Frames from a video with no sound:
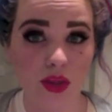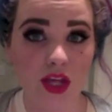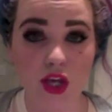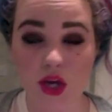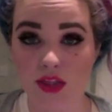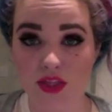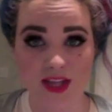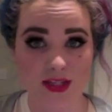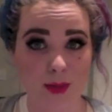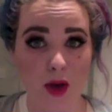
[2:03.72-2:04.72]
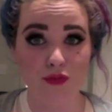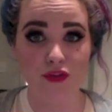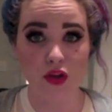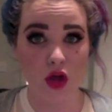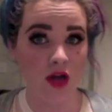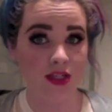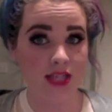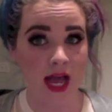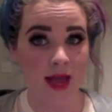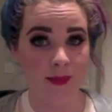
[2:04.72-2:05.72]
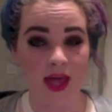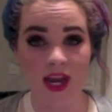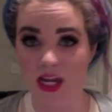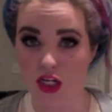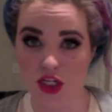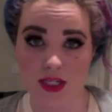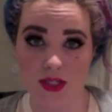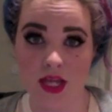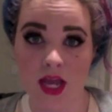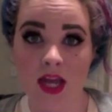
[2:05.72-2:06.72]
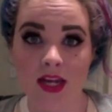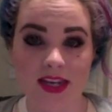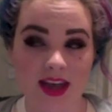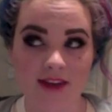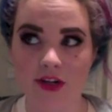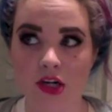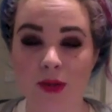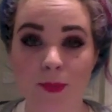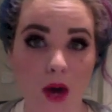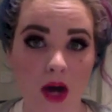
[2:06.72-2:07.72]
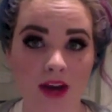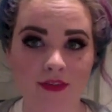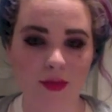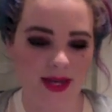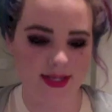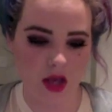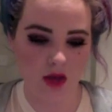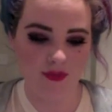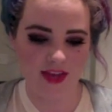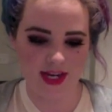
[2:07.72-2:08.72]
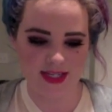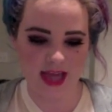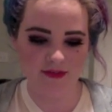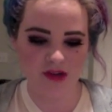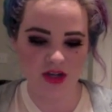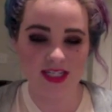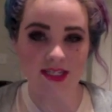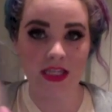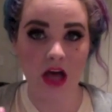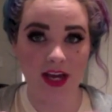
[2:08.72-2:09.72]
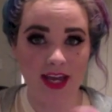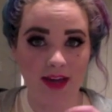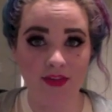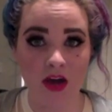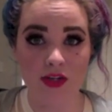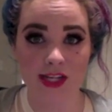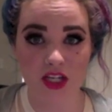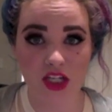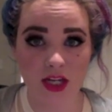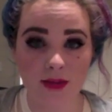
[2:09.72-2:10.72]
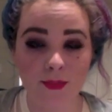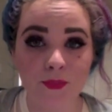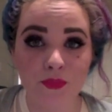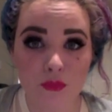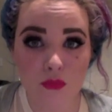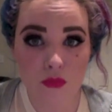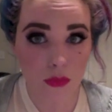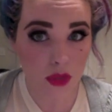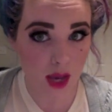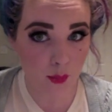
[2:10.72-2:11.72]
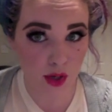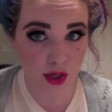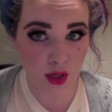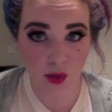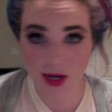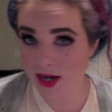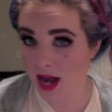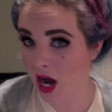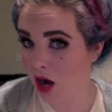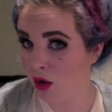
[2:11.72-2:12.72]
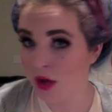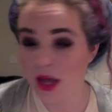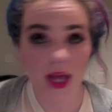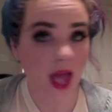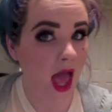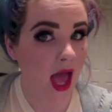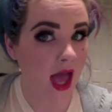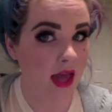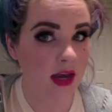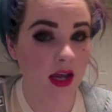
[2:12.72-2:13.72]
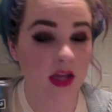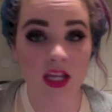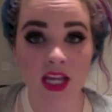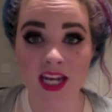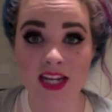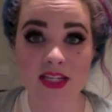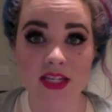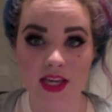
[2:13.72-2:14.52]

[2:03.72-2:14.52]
good things about for a long time, and I just never bought it for myself. It is Kat Von D's Lock-It foundation. I'm wearing it right now, and it is